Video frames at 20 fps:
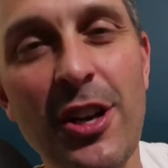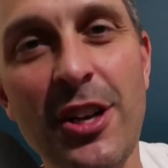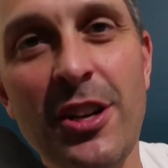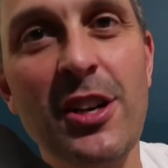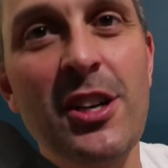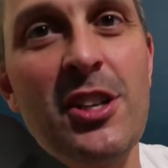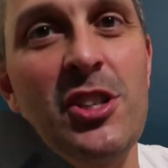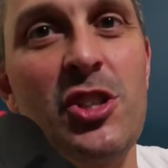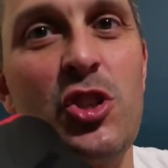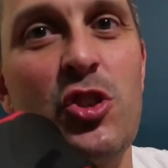in
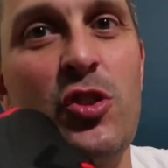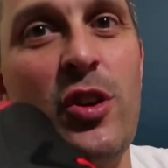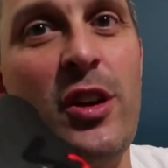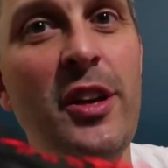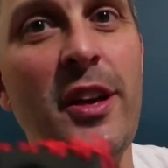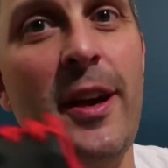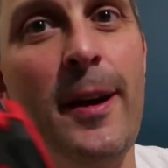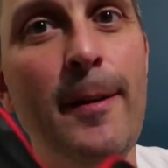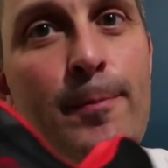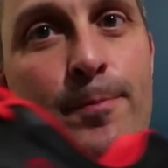
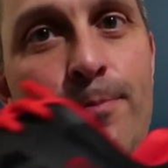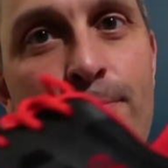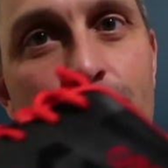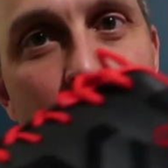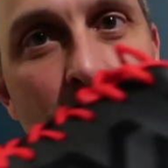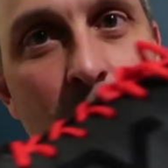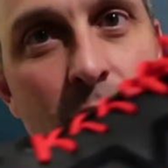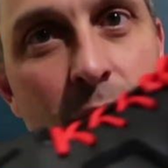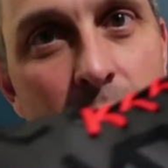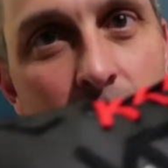Australia.
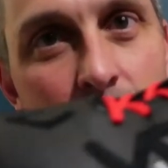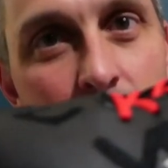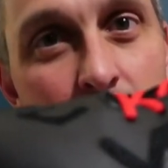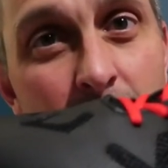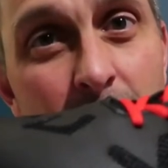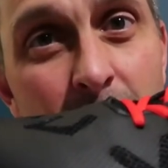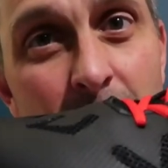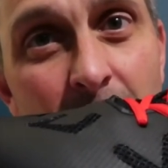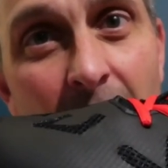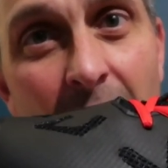
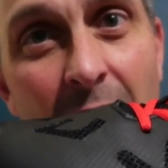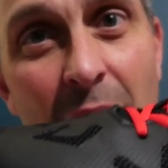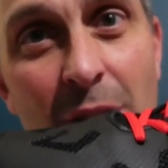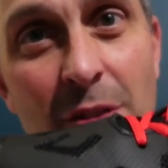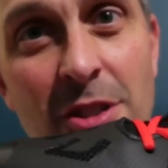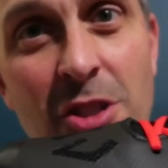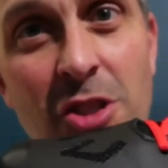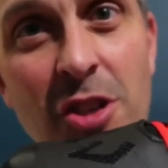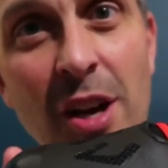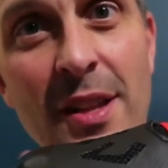I
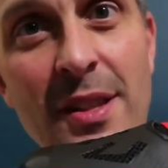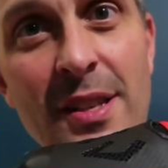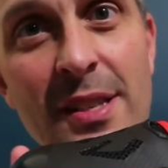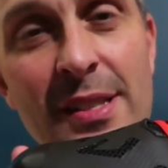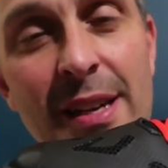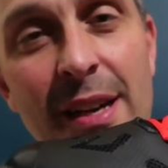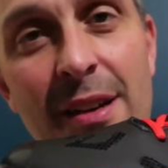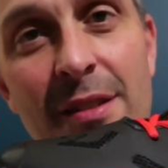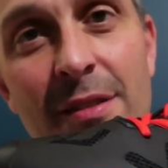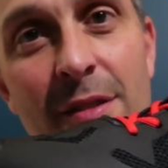only tried
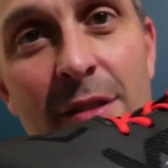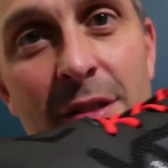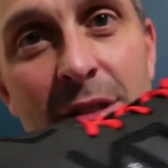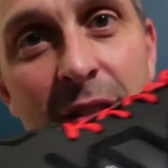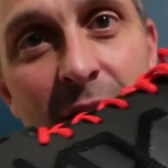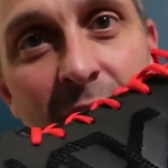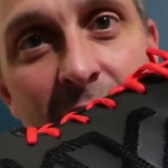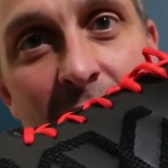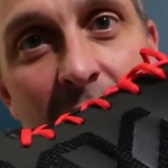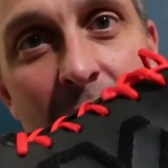these out
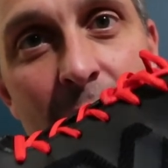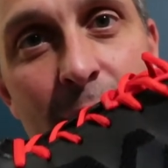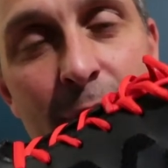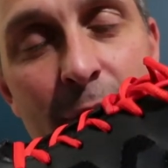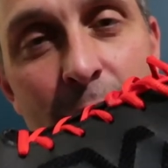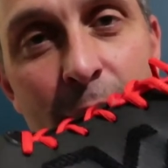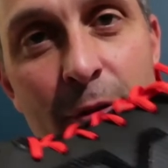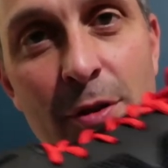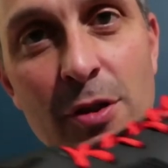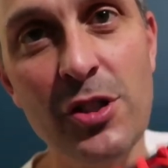today for
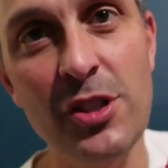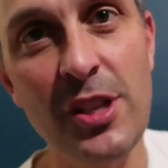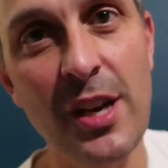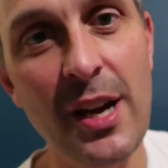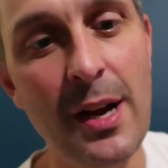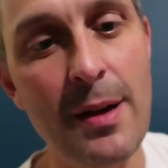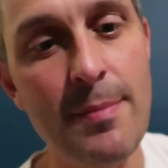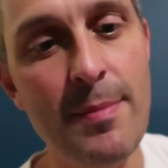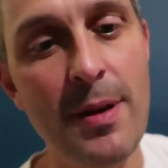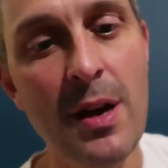the first
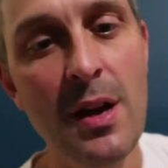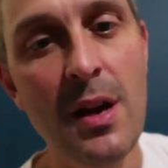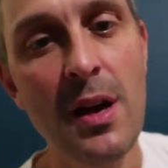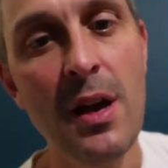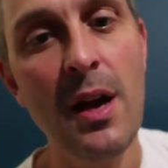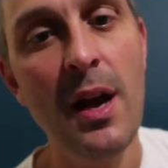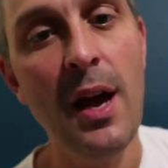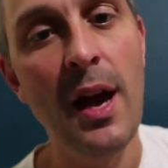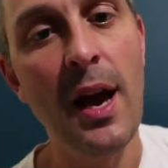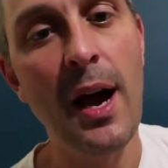time
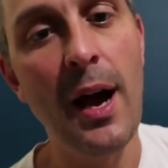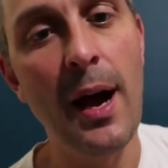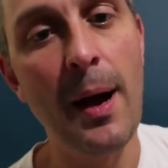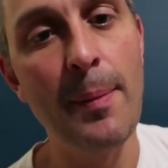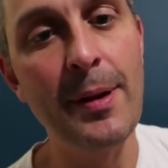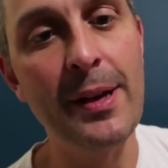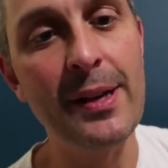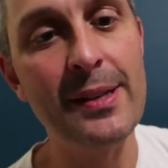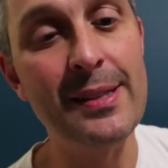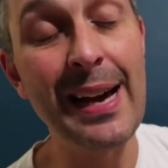
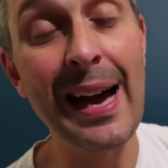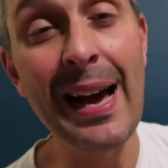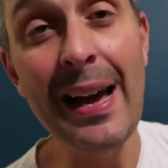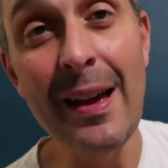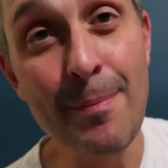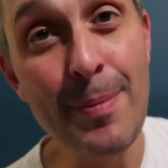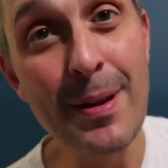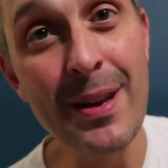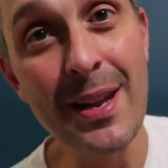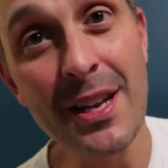because I
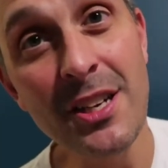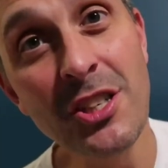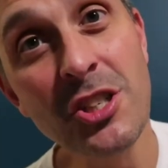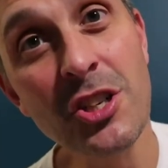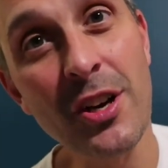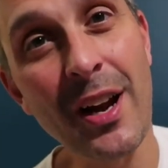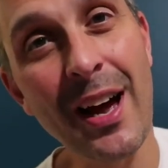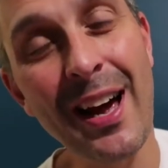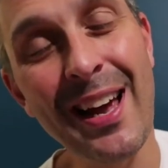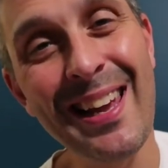have been
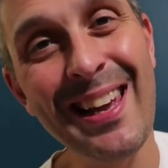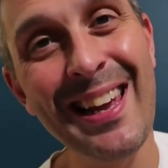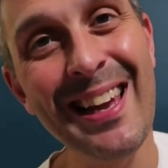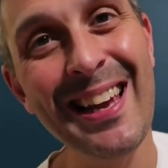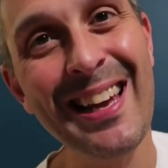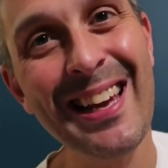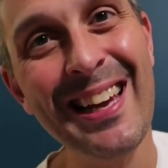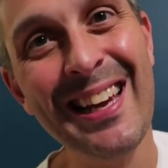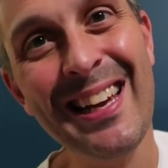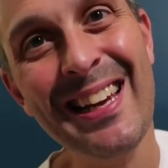injured.
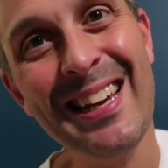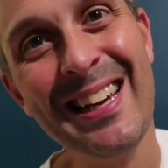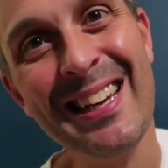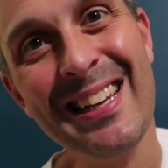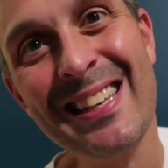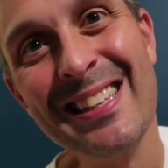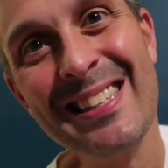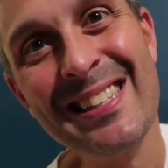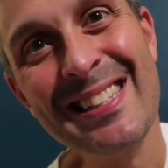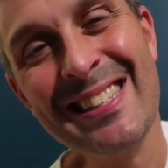
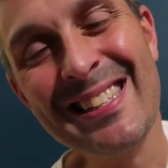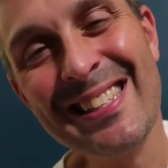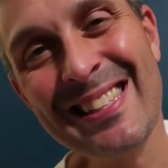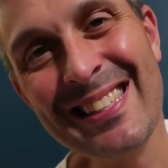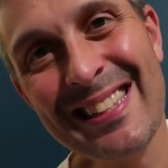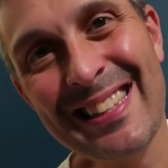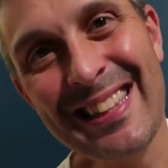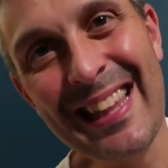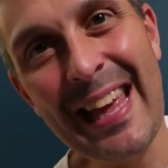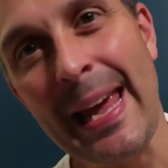
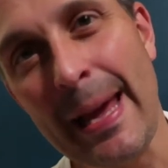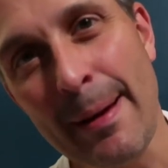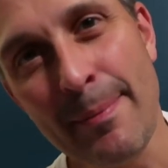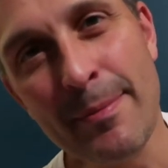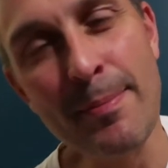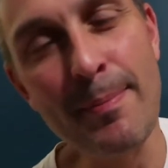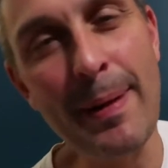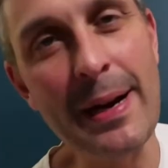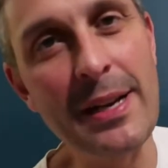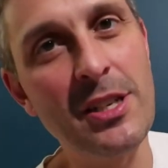
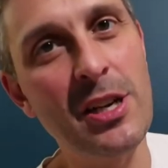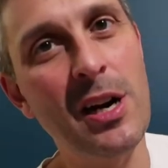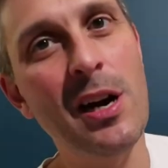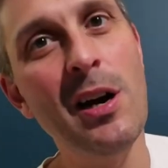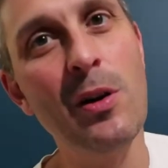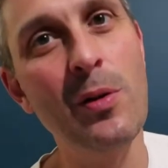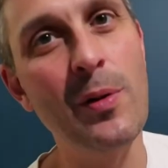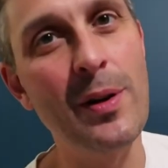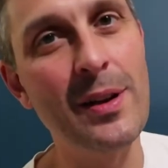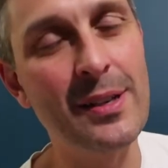slammed my
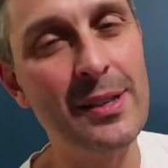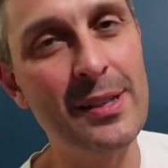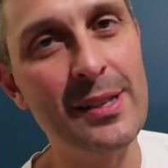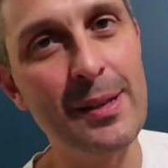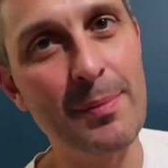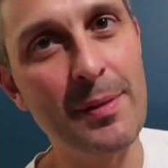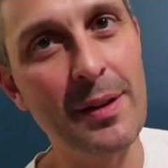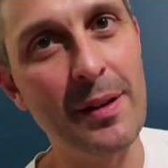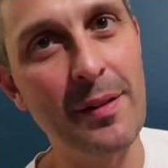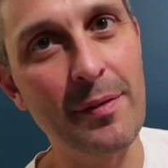toe into
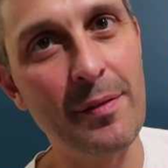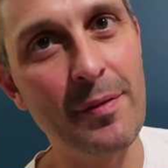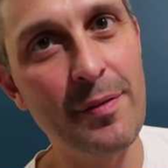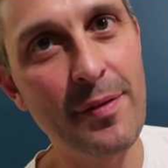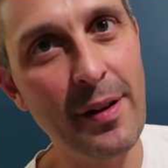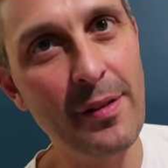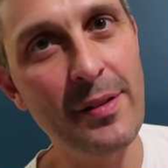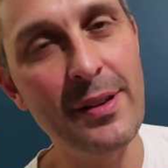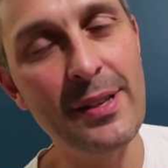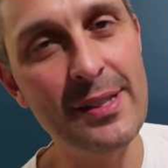something
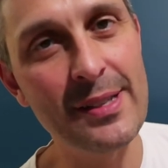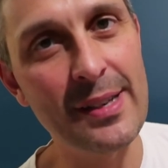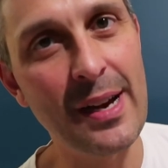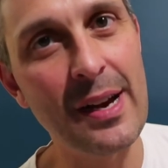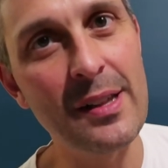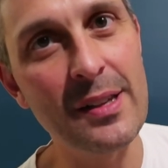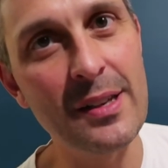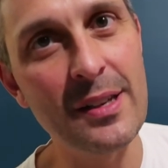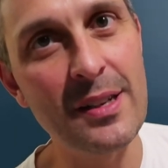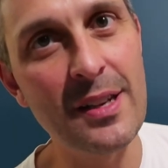very
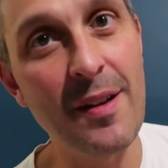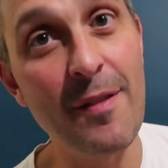solid